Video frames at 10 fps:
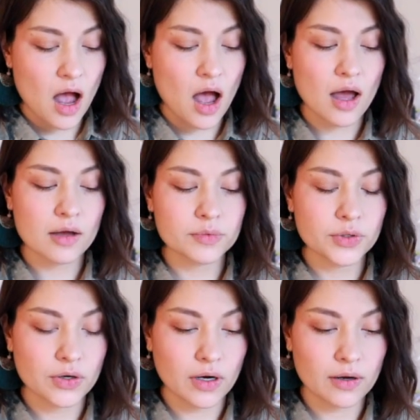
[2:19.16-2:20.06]
I'm
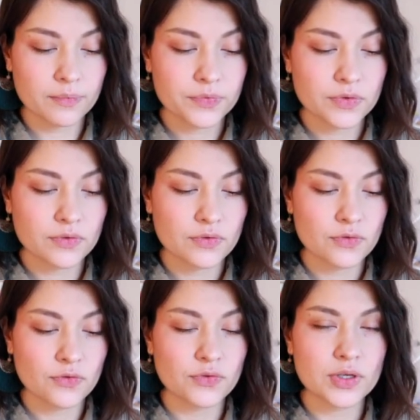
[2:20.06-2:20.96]
gonna
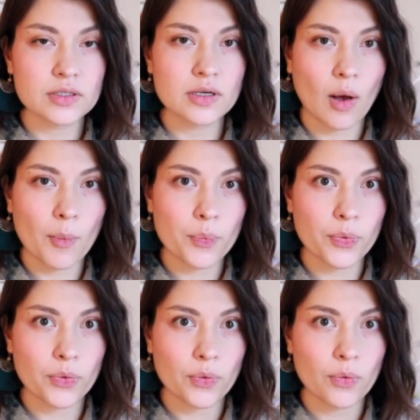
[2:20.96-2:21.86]
fill it up
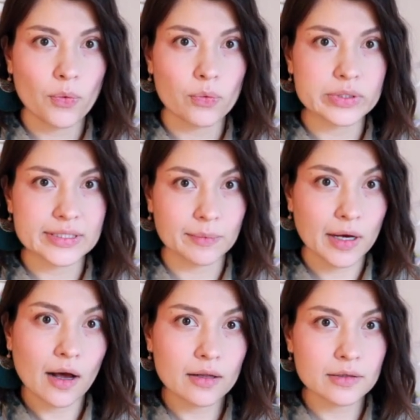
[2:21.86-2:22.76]
with some
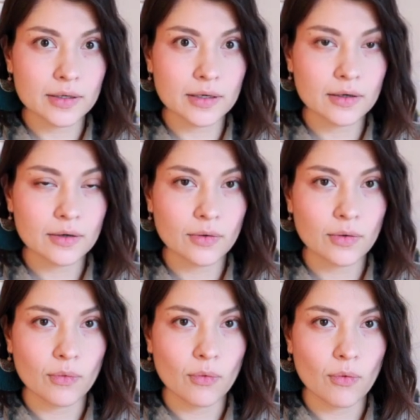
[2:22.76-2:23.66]
color
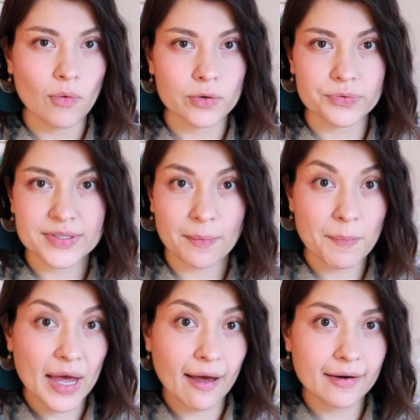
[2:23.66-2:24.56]
or with some
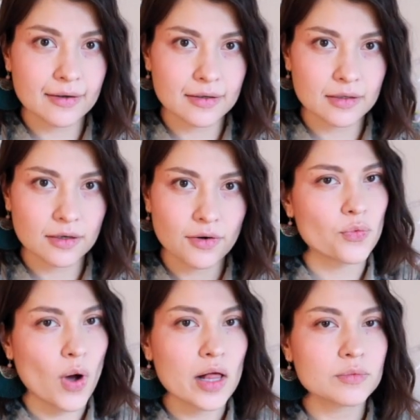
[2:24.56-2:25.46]
pattern.
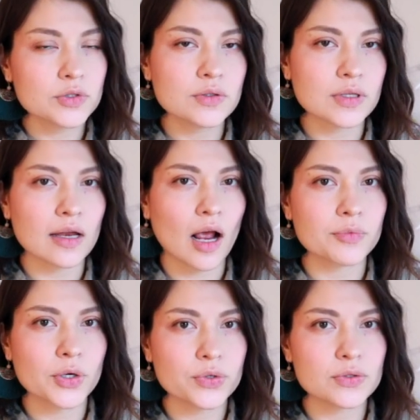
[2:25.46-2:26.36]
While I'm doing that,
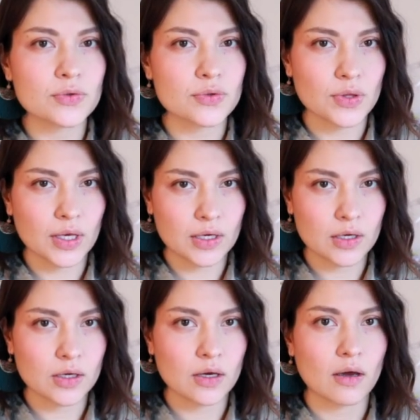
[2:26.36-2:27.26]
I'm going to
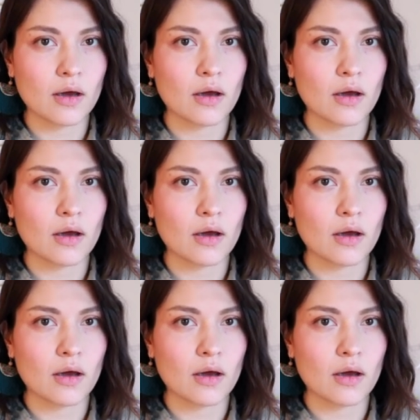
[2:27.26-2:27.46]
think